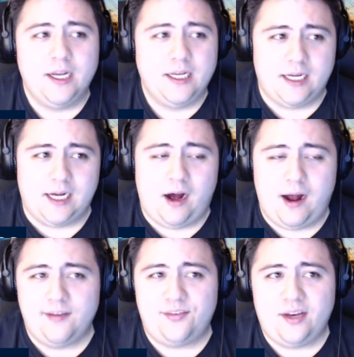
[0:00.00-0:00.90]

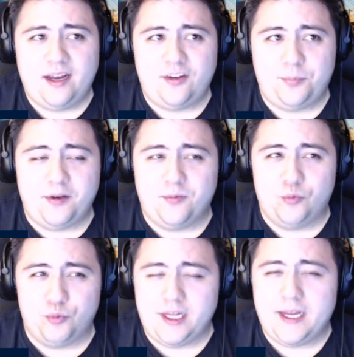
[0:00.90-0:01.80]
Honestly, it's been
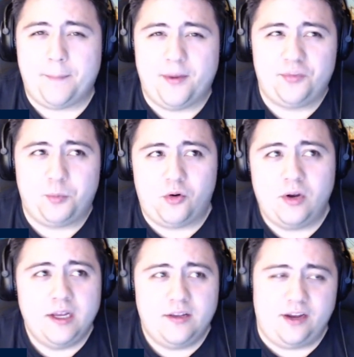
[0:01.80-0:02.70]
really
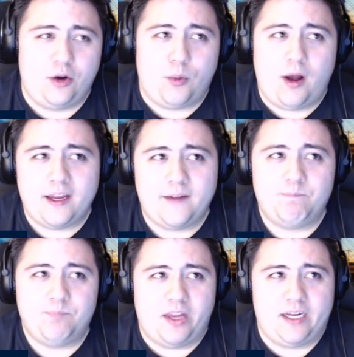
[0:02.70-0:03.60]
abysmal. They're
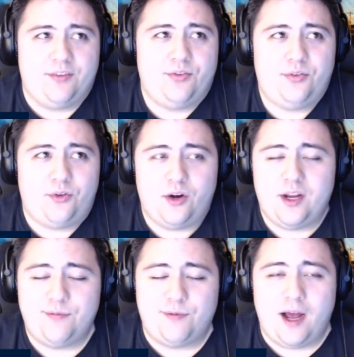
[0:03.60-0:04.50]
rocking like a
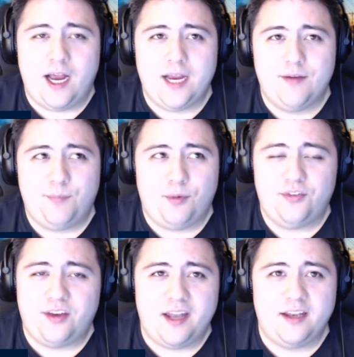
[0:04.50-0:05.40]

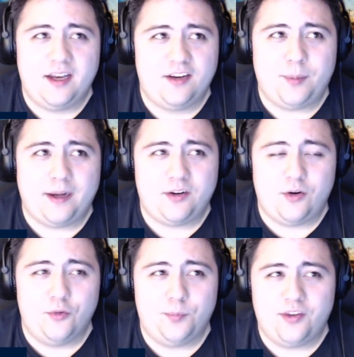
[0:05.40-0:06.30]
35% expected
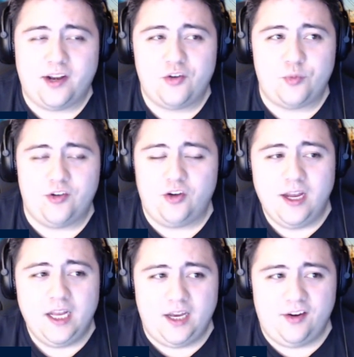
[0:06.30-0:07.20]
goals percentage, which
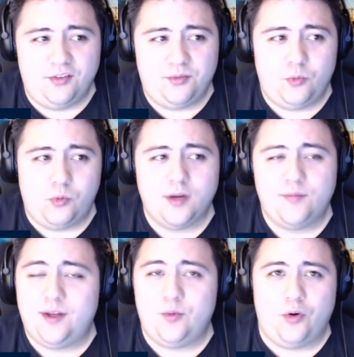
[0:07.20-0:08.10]
is one
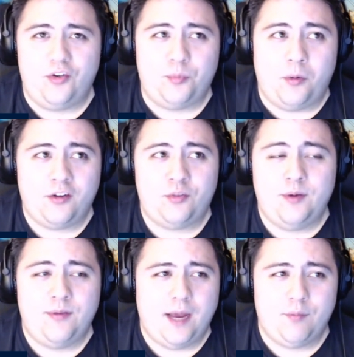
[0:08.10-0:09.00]
of the worst marks
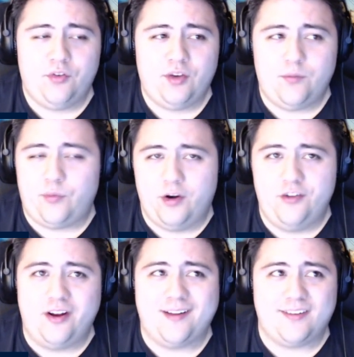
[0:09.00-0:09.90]
we've ever seen for a
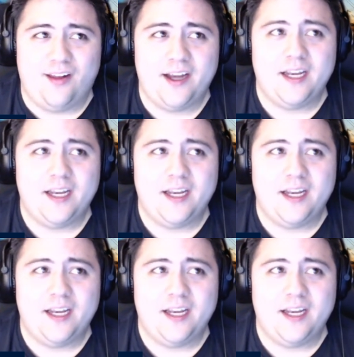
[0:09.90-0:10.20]
Jets line,